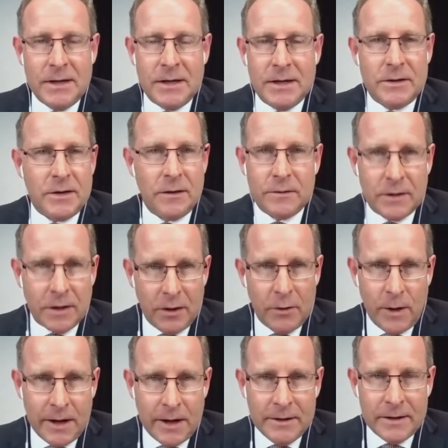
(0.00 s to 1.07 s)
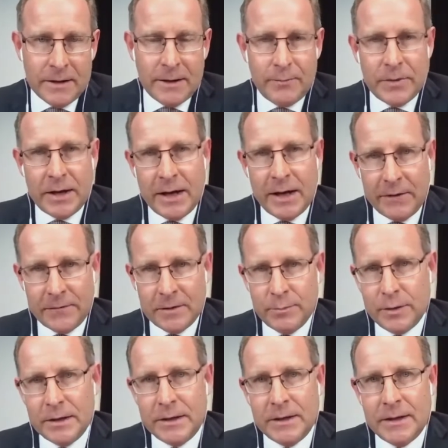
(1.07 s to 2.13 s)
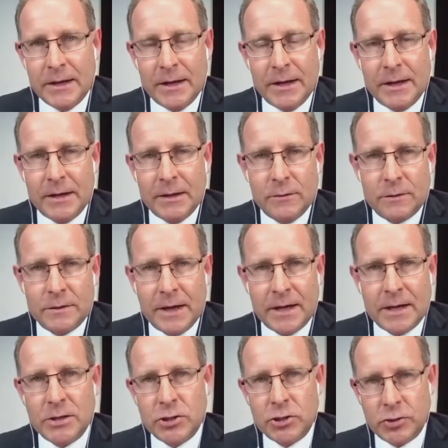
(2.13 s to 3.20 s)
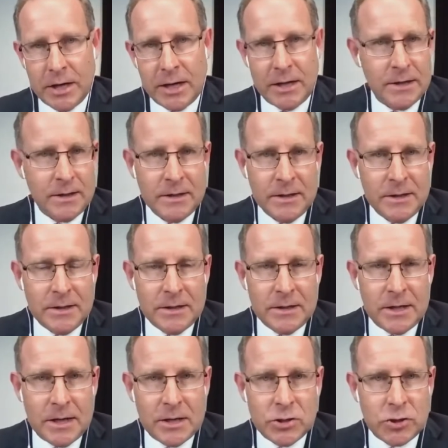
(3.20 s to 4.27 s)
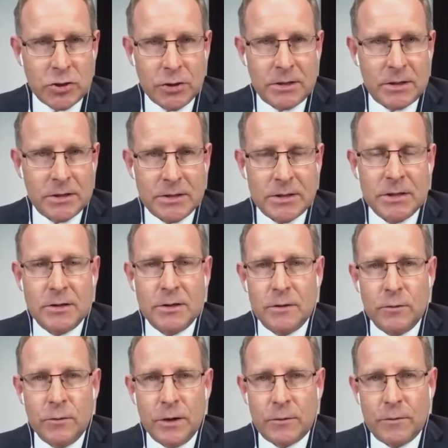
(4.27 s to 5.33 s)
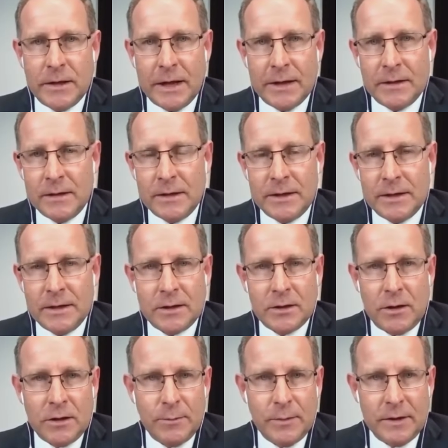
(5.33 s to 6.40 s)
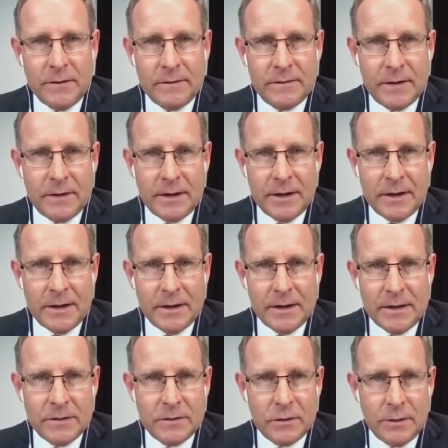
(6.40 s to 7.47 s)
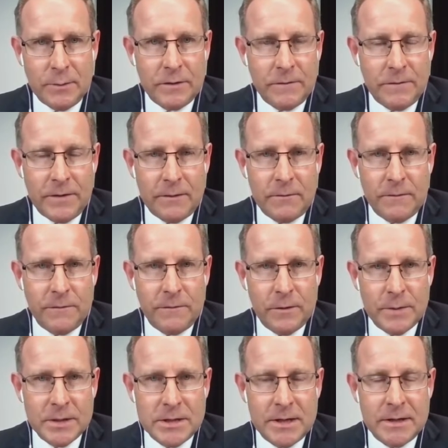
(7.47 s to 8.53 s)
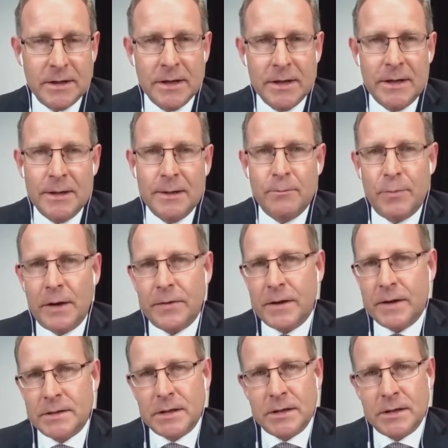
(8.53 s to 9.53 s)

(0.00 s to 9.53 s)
don't go away. They have to be looked at. And Australia should continue to work with other leading economies in terms of that reform agenda. But there's a